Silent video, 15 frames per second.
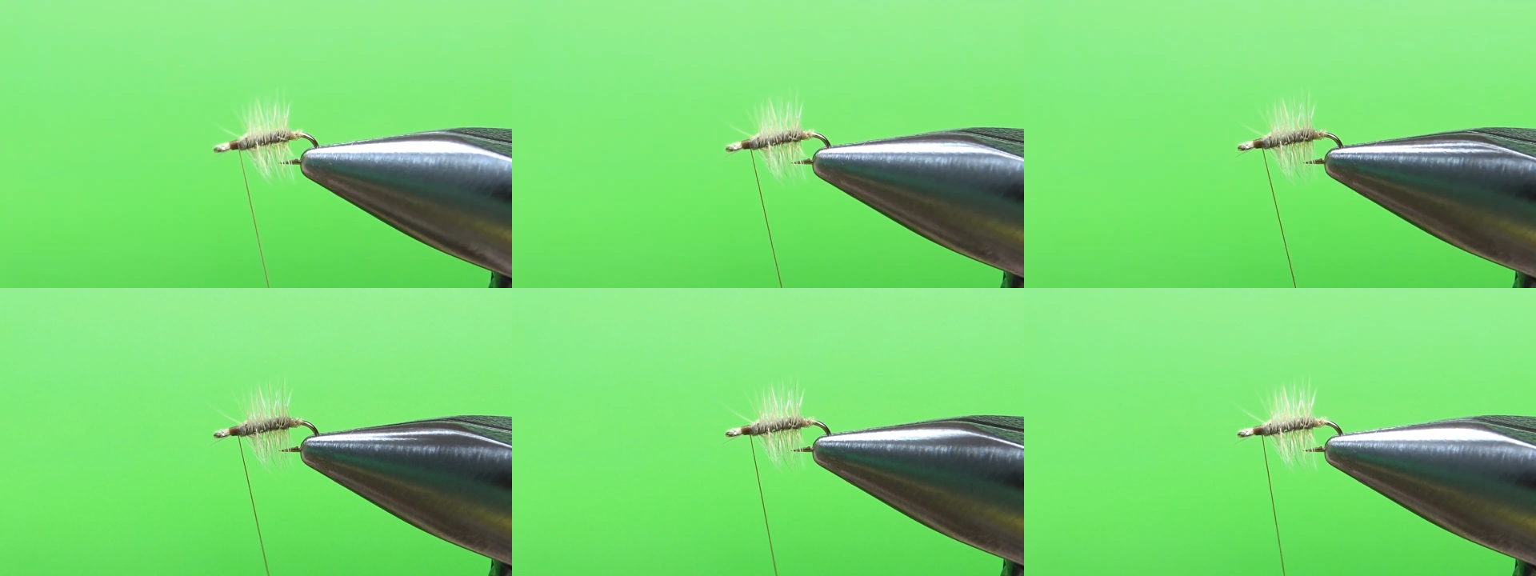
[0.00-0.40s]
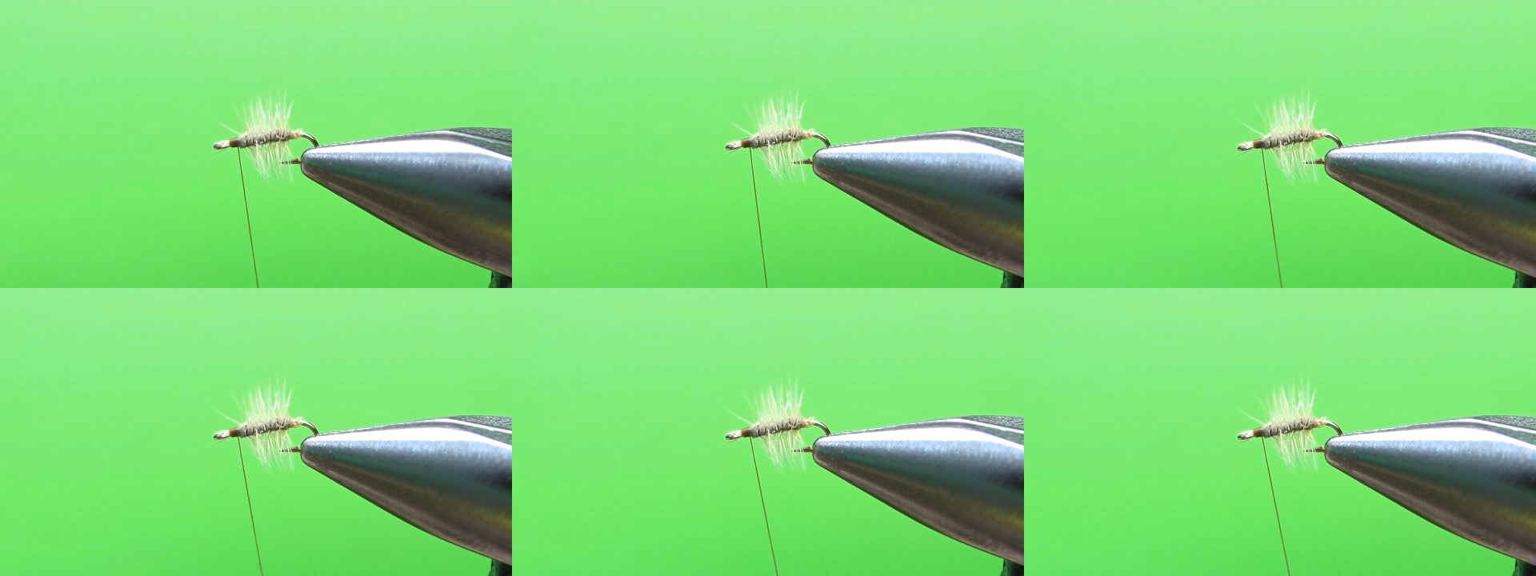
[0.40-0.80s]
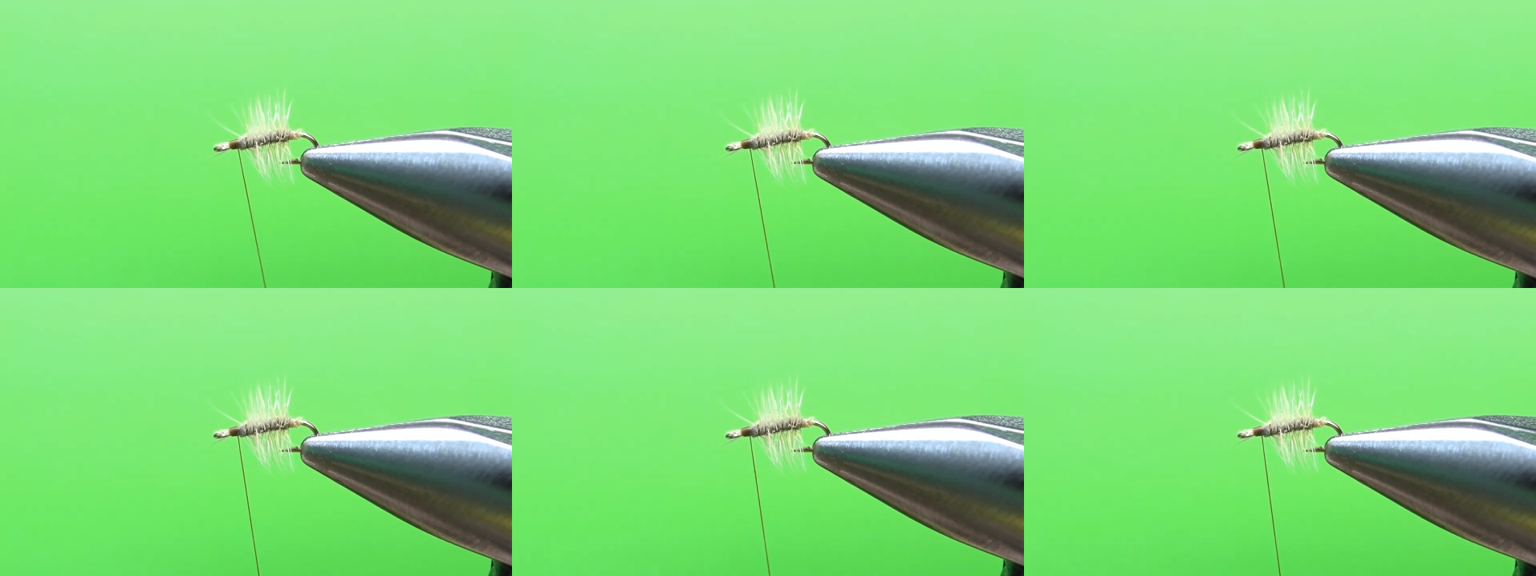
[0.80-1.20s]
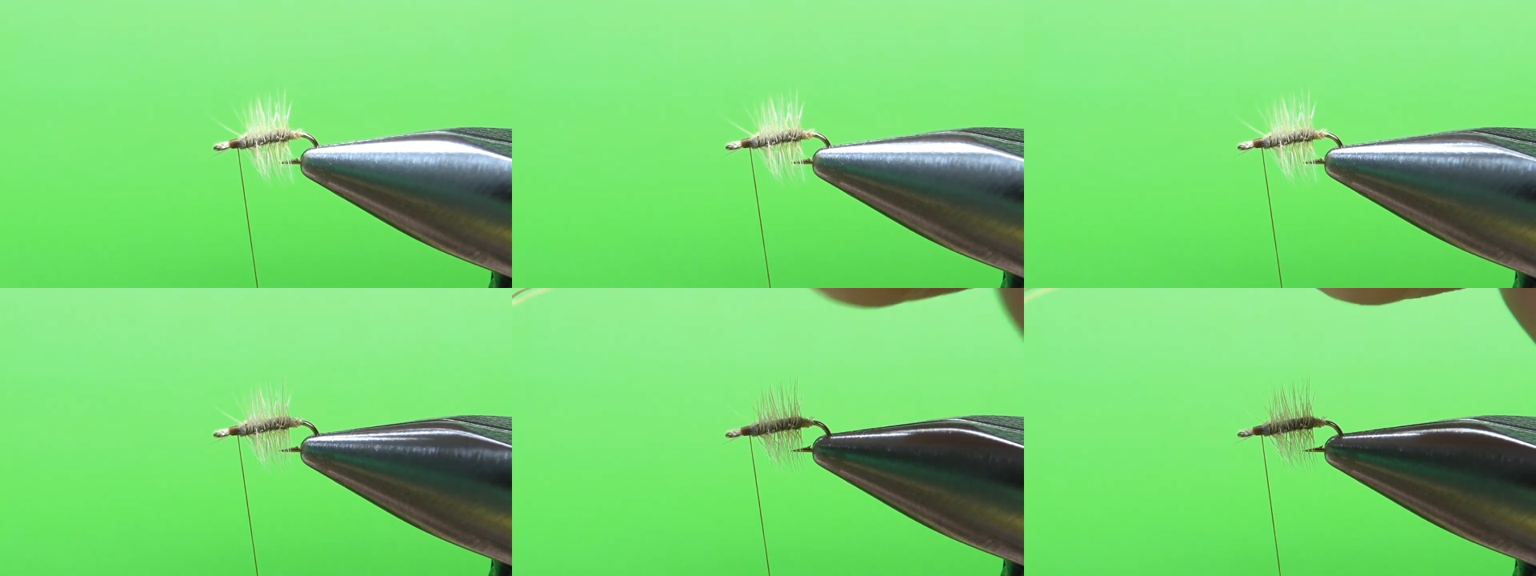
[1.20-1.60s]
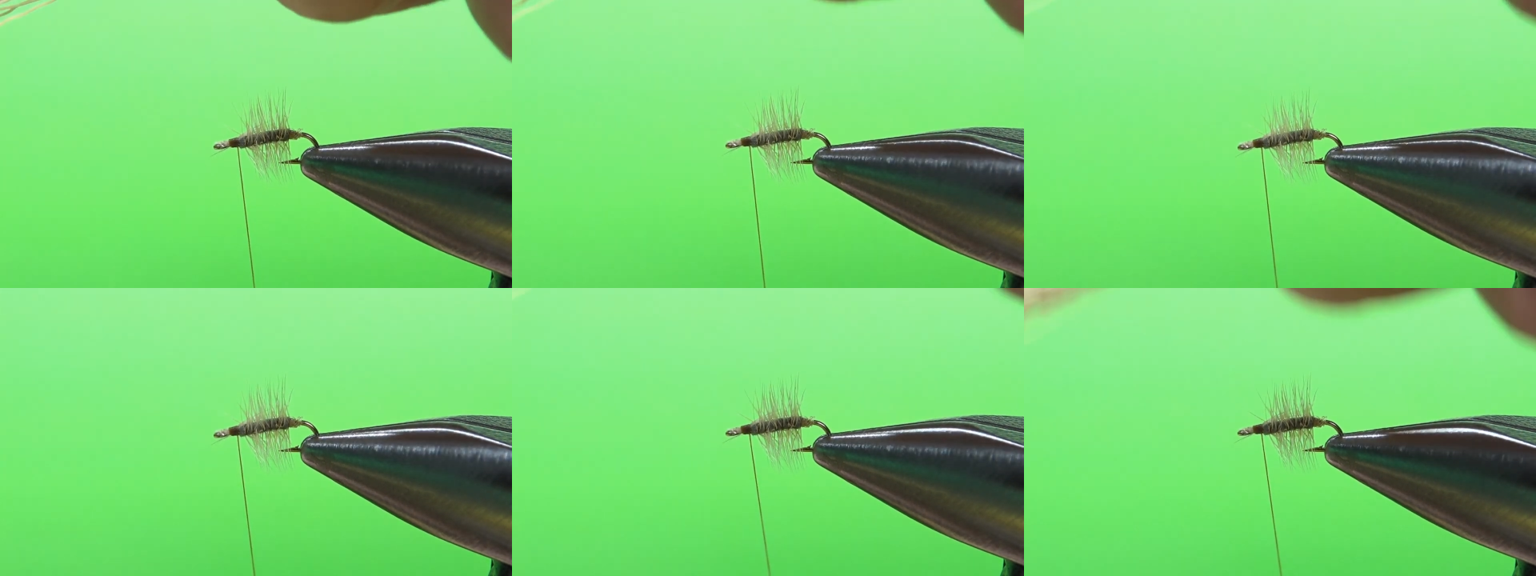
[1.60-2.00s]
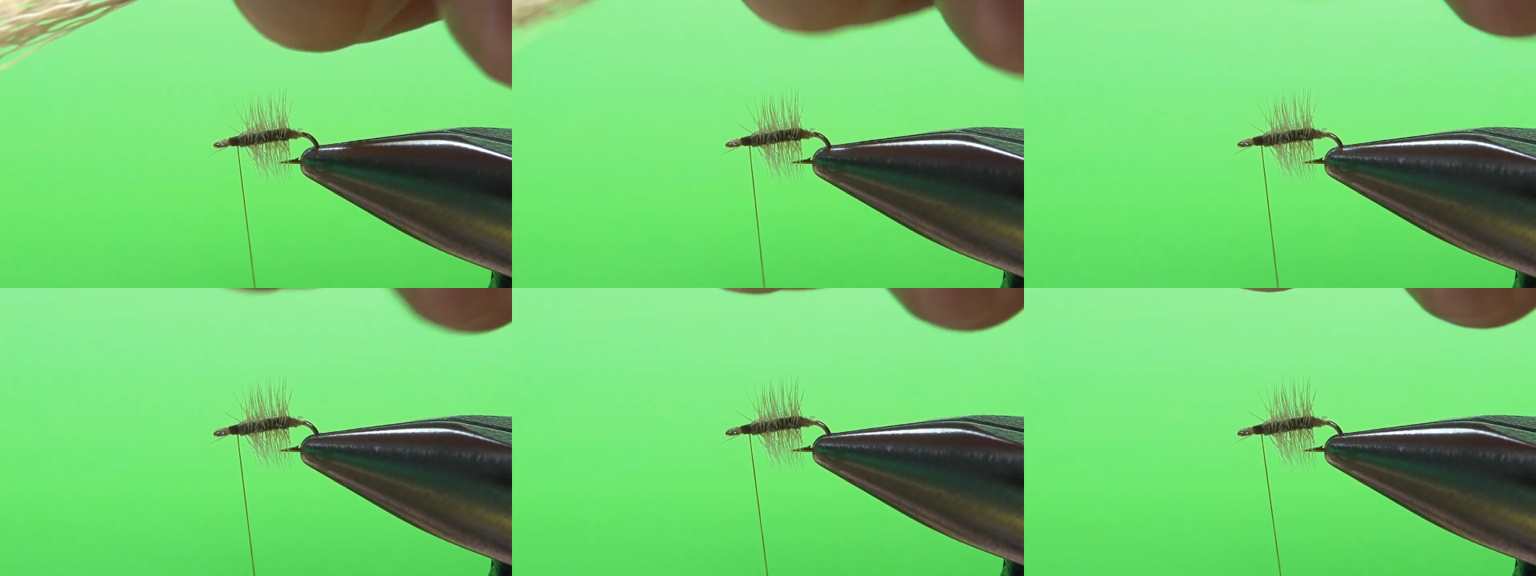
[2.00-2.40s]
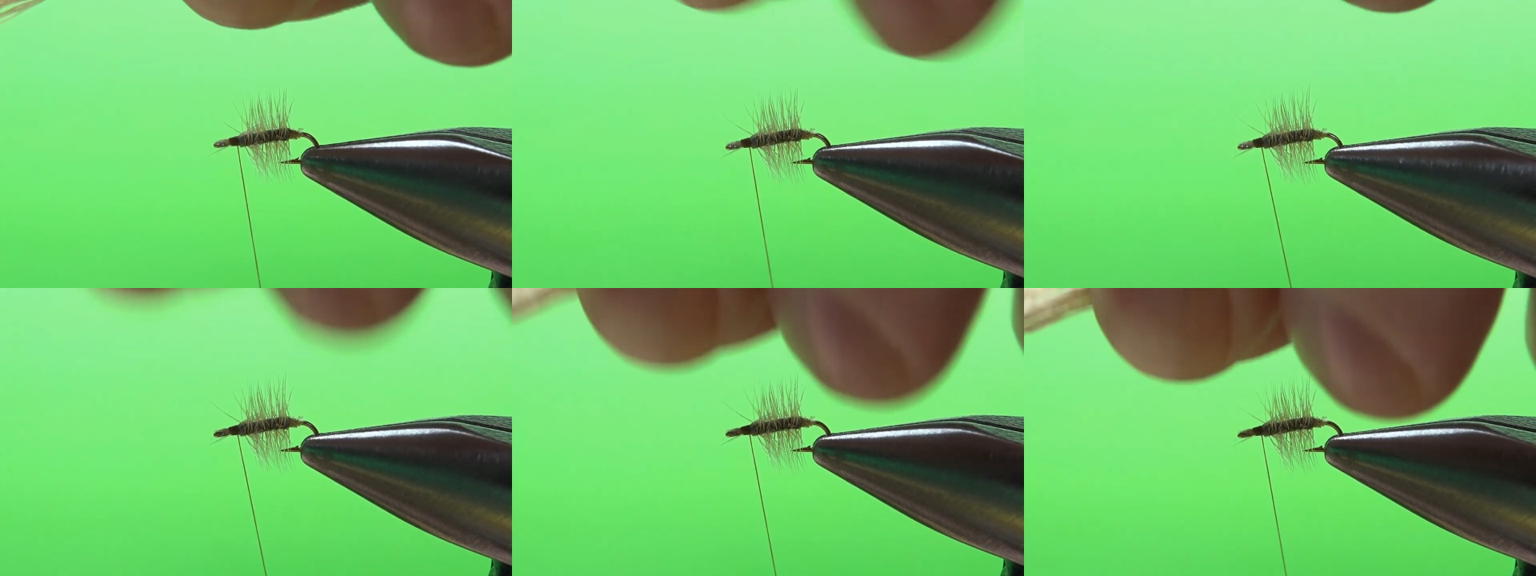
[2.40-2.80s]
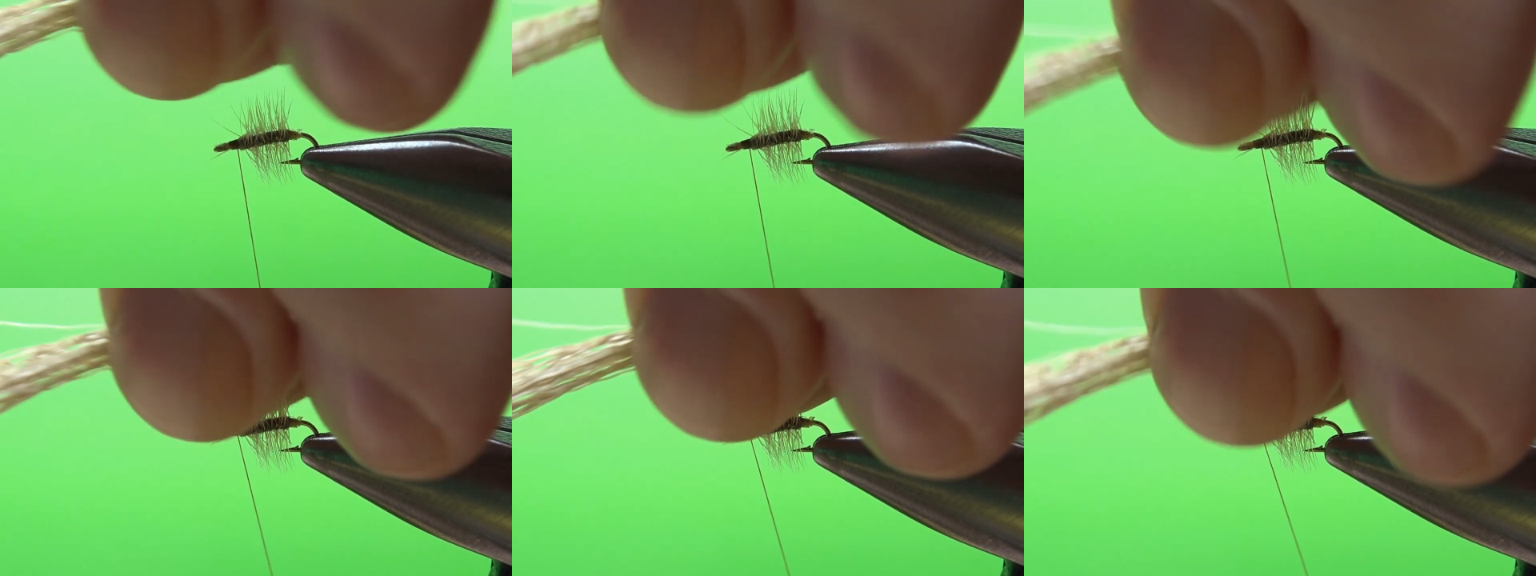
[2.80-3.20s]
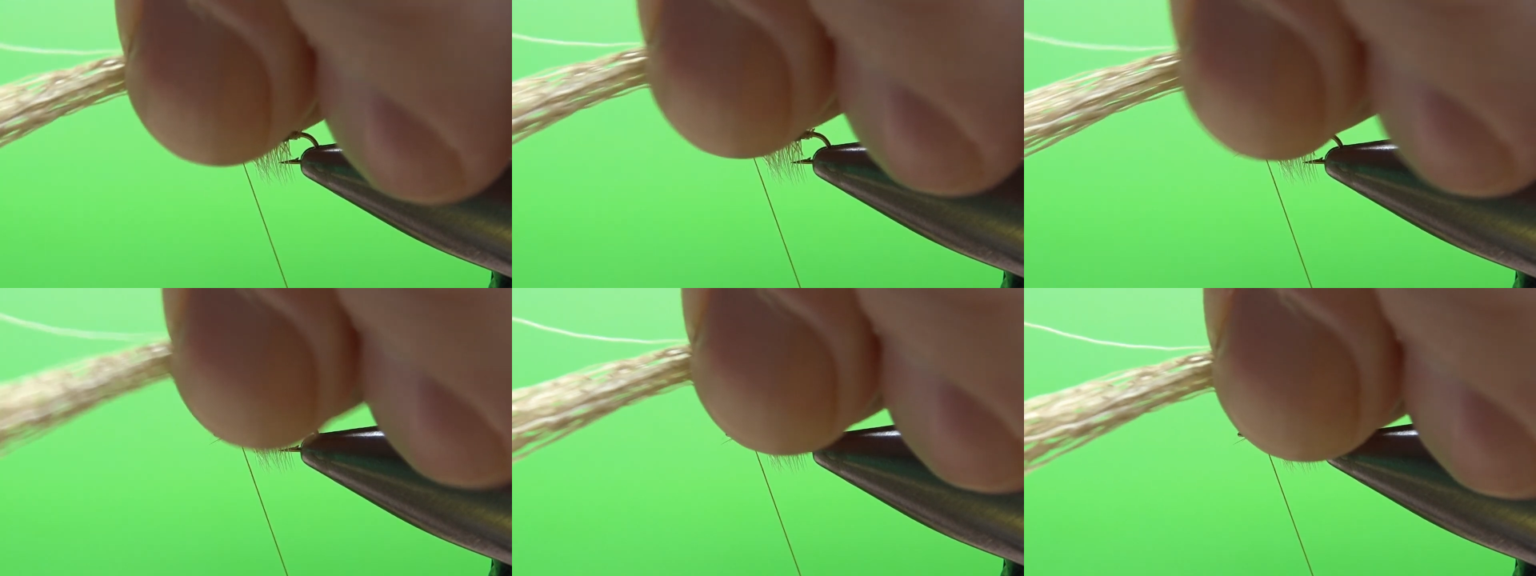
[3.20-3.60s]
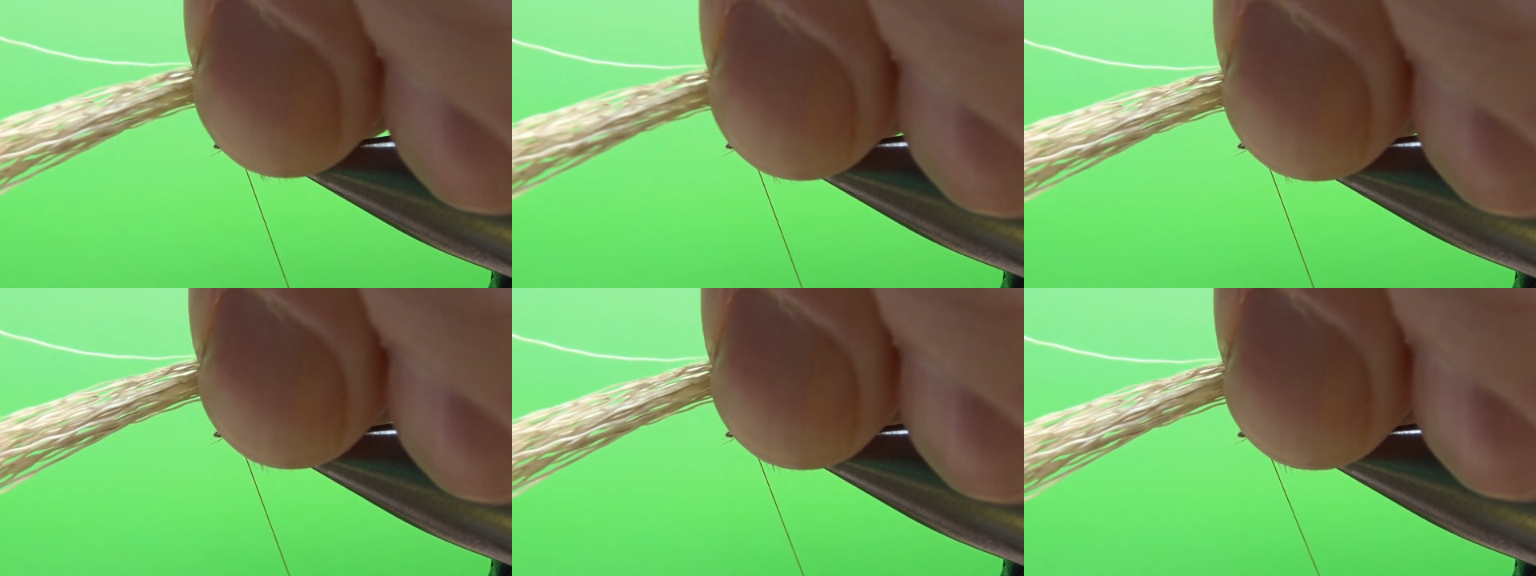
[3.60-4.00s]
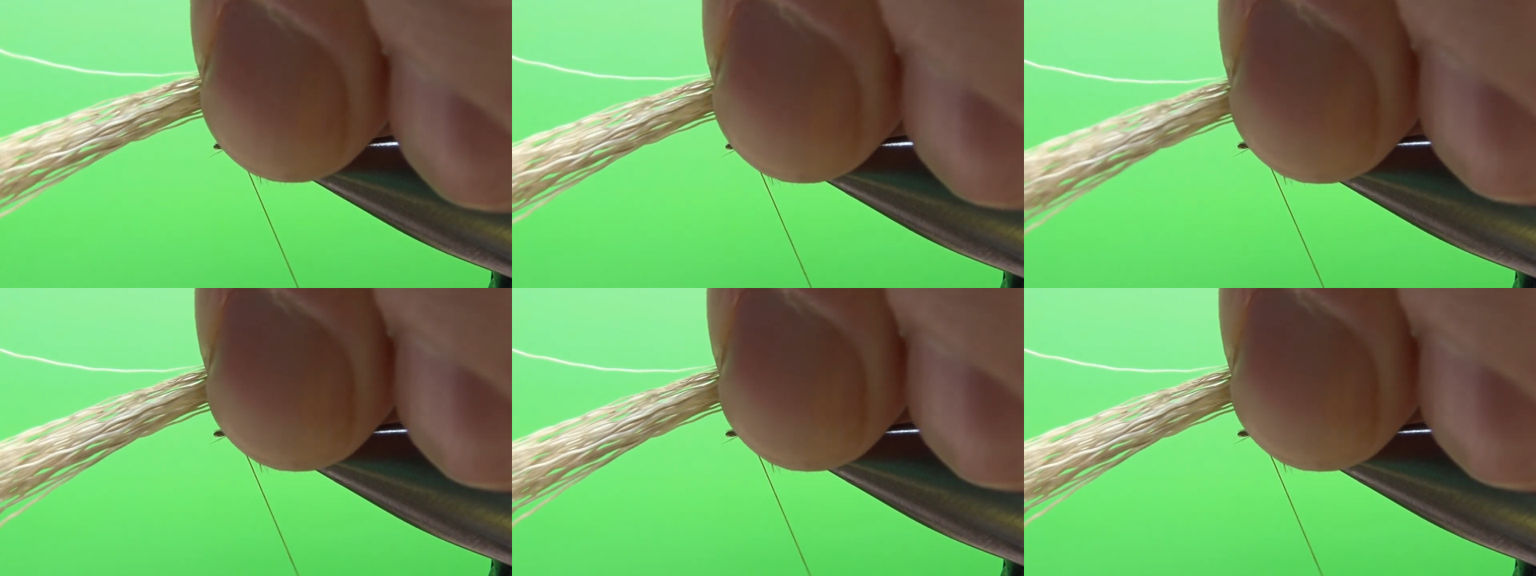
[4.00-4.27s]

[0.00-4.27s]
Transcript: (no speaker visible)